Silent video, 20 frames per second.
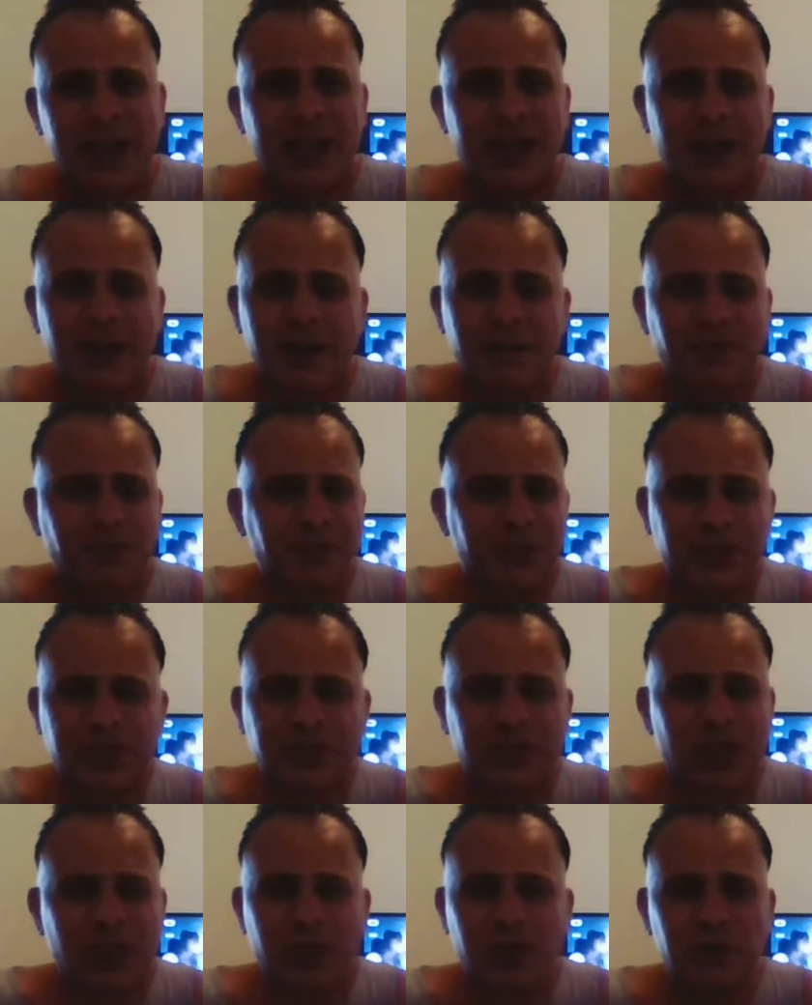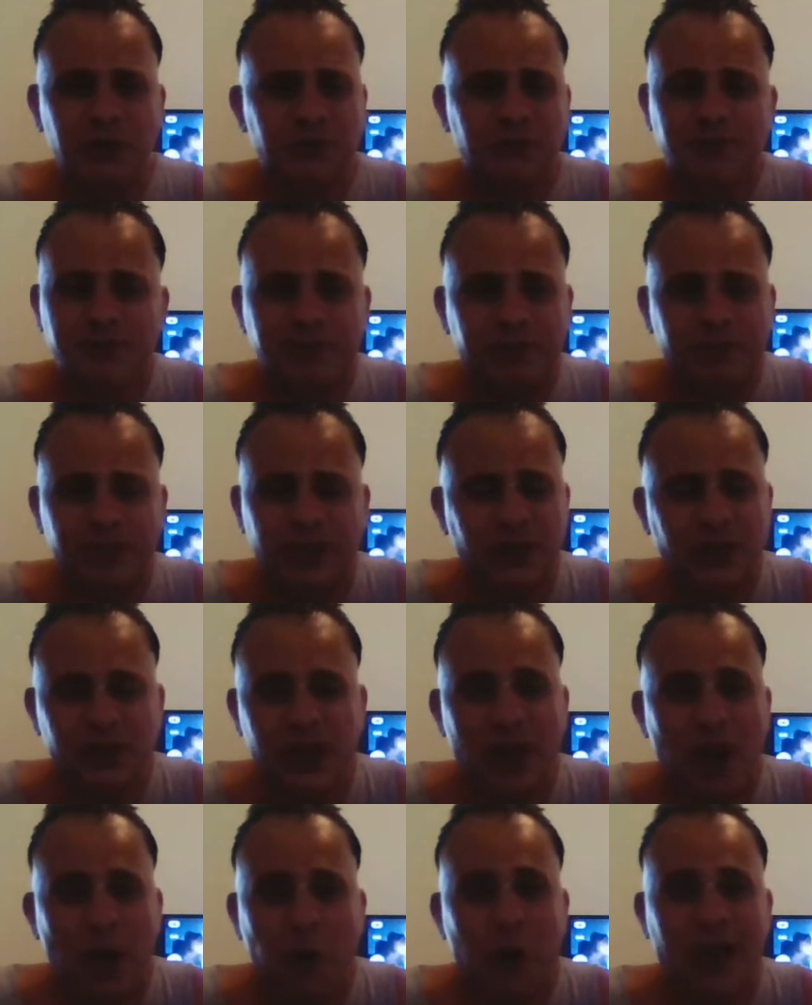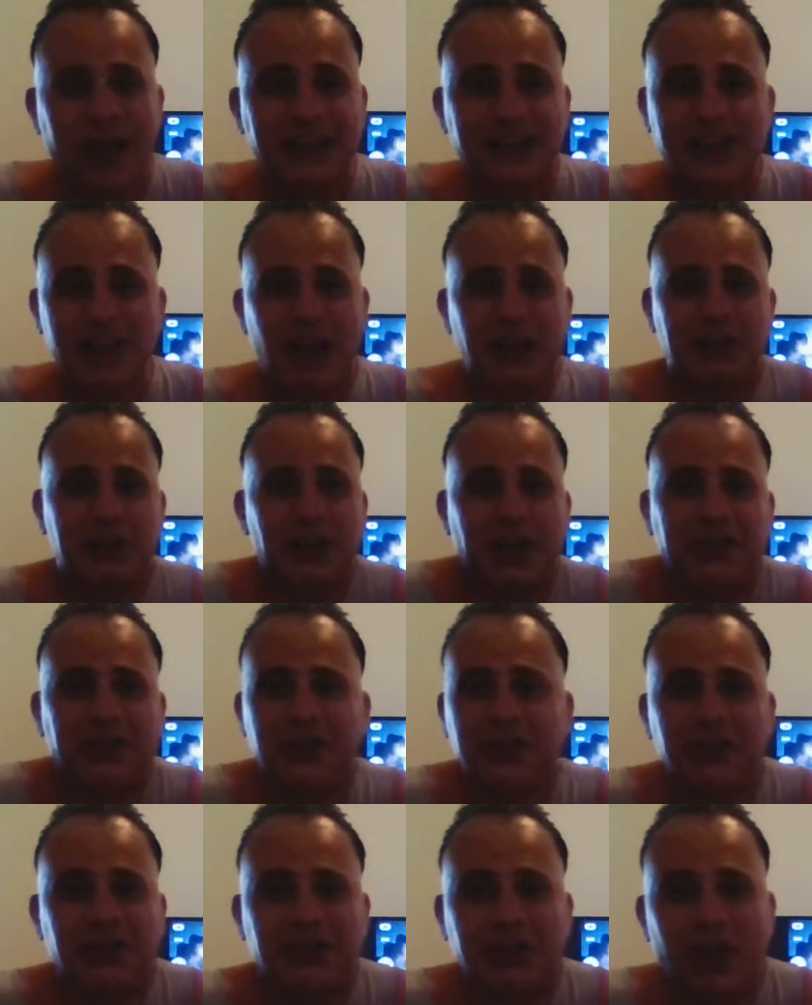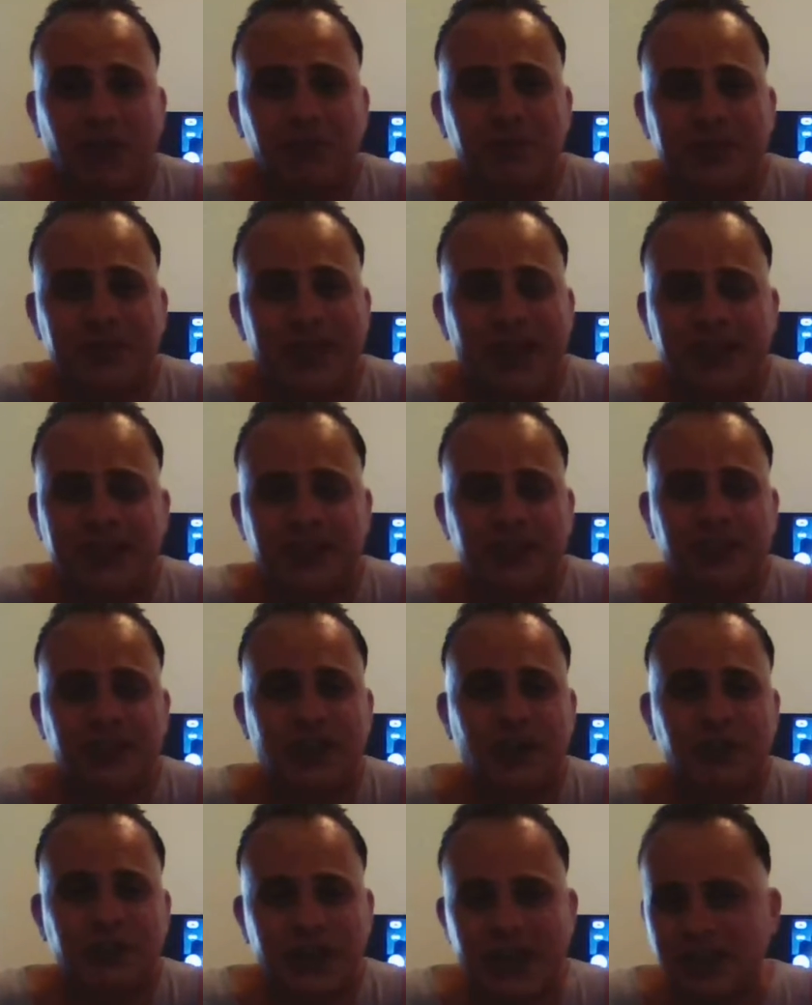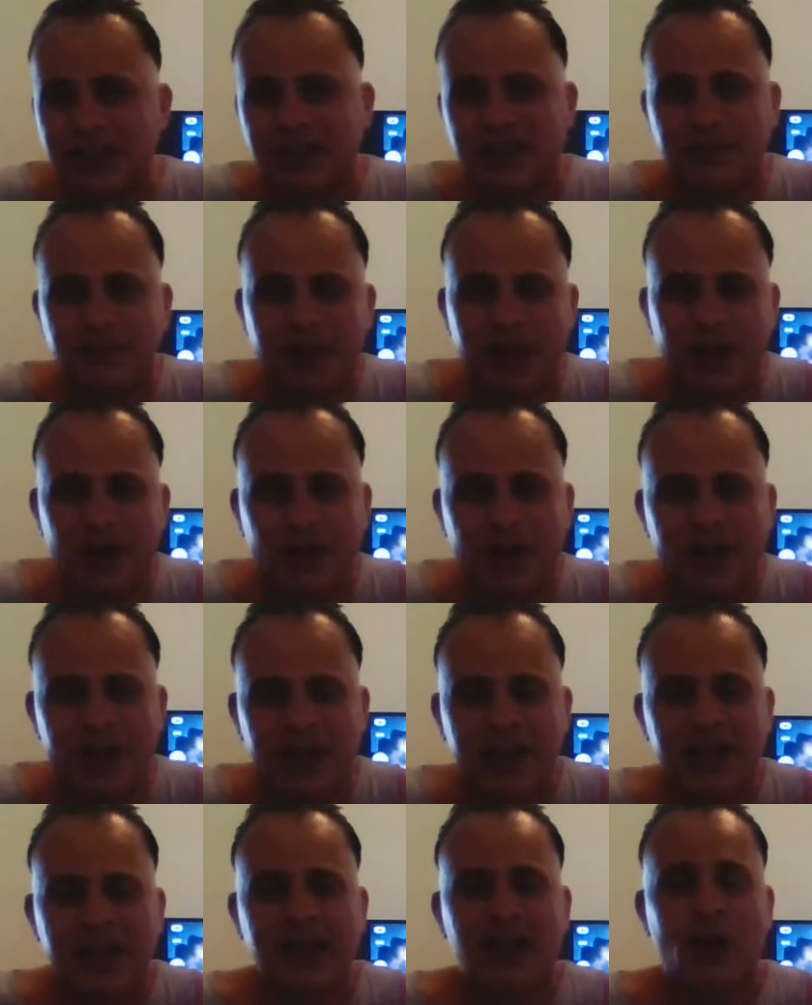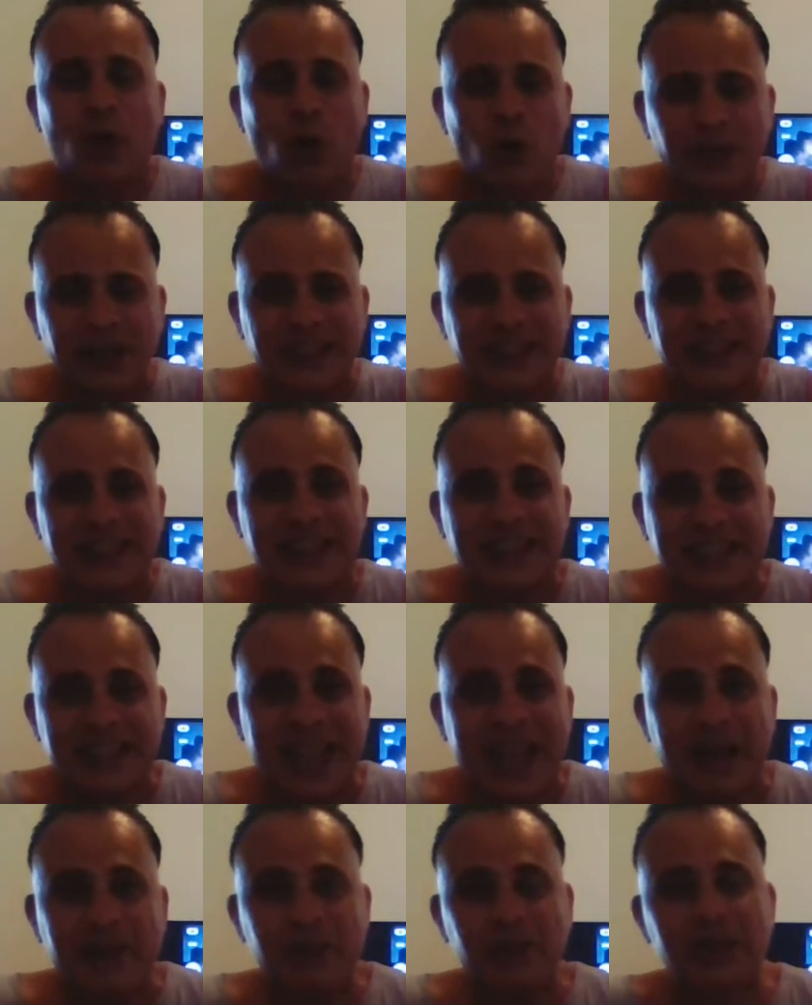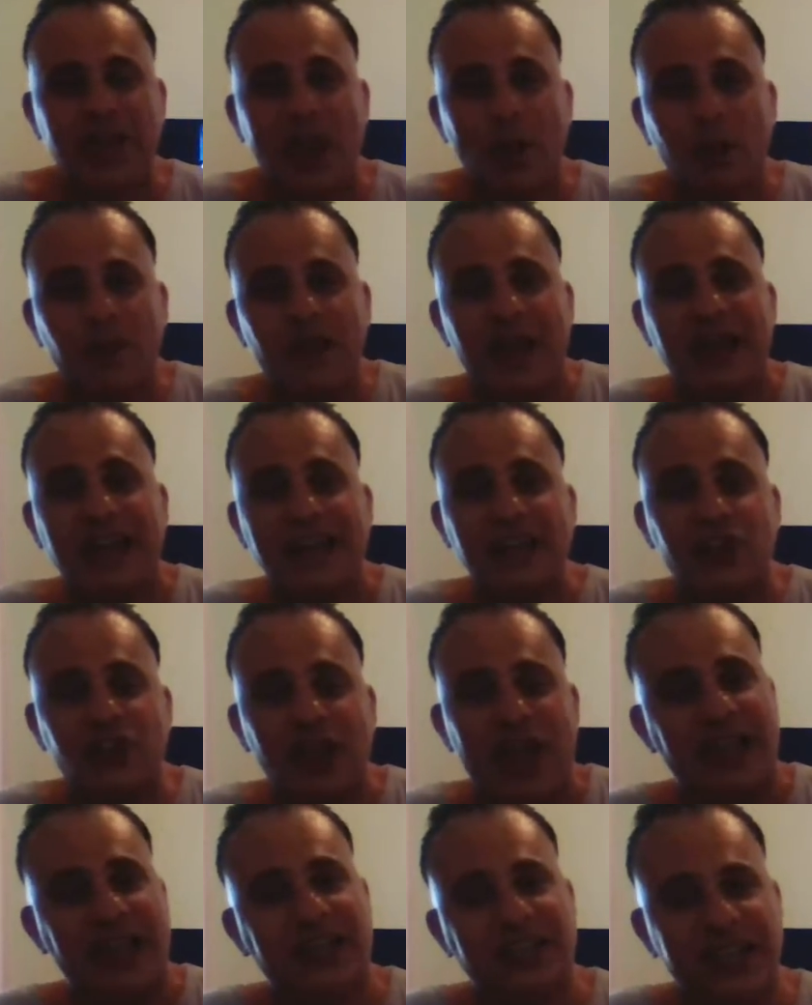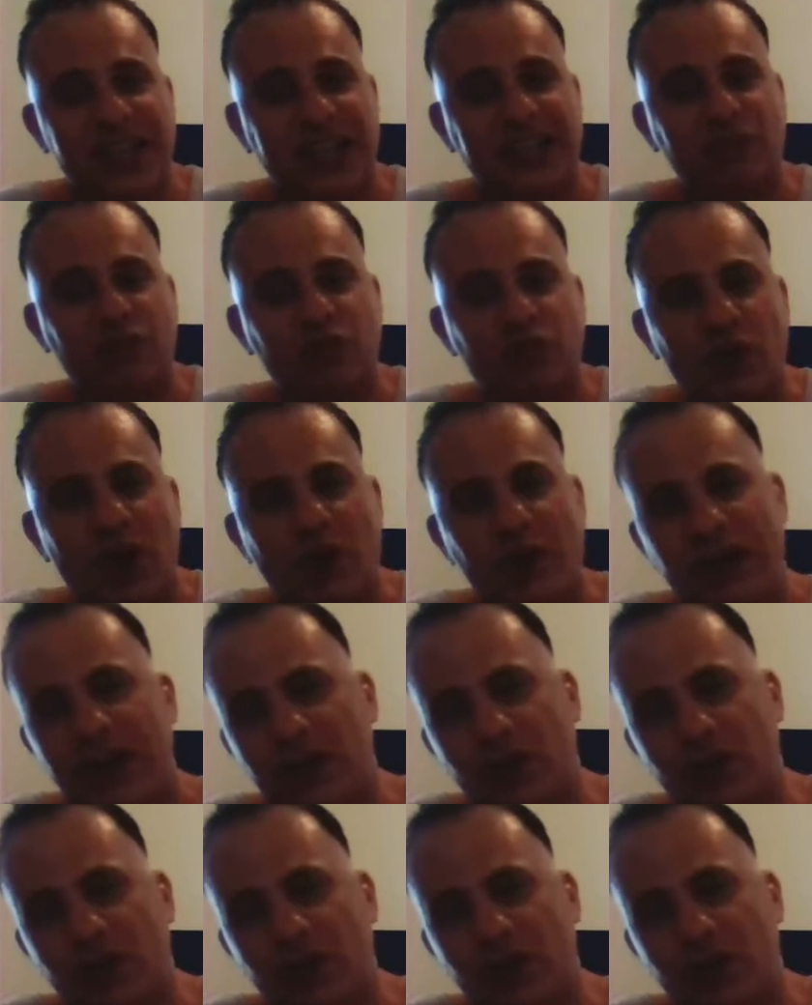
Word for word: Um, so, you know, I, I, I just don't, I just don't get Samira. Obviously, Sam's now with Ellie, Jack's ex, very